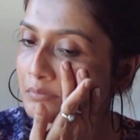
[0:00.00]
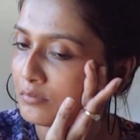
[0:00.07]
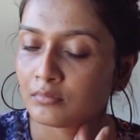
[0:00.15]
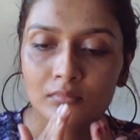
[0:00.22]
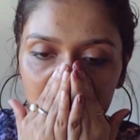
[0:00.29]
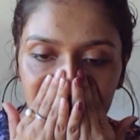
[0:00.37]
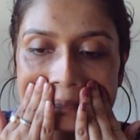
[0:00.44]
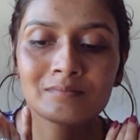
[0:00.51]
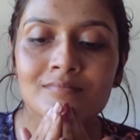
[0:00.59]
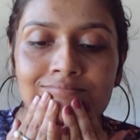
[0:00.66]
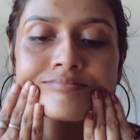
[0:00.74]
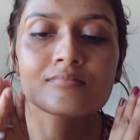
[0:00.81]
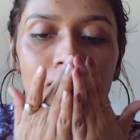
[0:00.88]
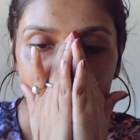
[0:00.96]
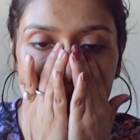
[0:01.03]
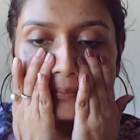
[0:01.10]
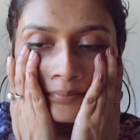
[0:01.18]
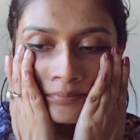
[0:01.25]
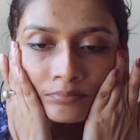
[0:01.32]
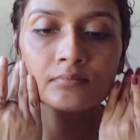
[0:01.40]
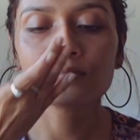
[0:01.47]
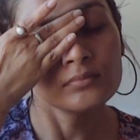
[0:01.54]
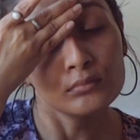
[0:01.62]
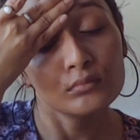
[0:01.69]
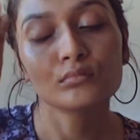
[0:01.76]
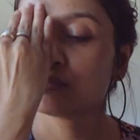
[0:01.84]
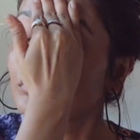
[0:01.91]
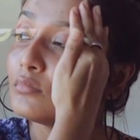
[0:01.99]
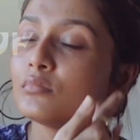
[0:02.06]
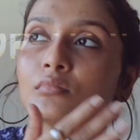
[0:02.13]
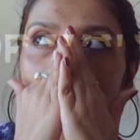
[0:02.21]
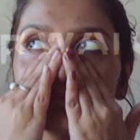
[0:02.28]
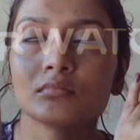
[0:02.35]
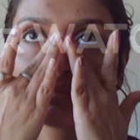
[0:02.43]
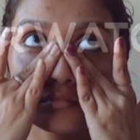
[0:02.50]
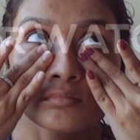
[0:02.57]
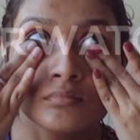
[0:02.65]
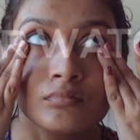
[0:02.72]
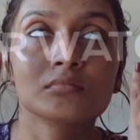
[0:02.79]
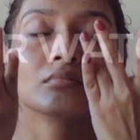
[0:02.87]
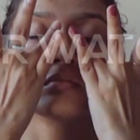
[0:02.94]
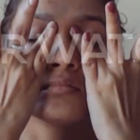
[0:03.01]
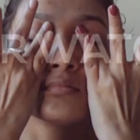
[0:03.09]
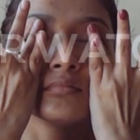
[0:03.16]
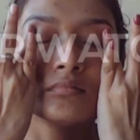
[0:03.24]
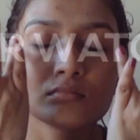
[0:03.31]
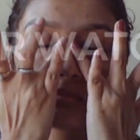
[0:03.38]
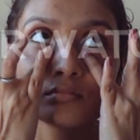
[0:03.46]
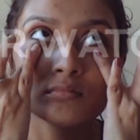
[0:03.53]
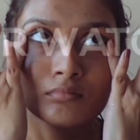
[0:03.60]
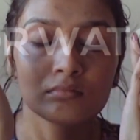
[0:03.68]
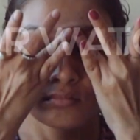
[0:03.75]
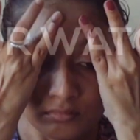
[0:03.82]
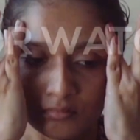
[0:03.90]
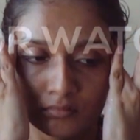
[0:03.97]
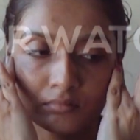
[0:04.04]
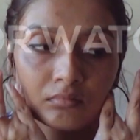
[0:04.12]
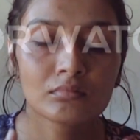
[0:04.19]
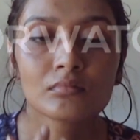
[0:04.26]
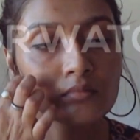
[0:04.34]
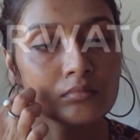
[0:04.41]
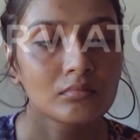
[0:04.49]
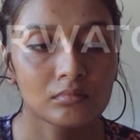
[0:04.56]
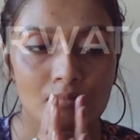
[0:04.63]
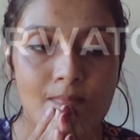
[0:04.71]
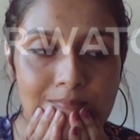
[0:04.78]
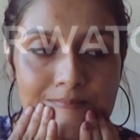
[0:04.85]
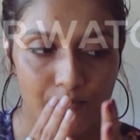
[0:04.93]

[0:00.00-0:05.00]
Please nicely massage it and now you're ready to go.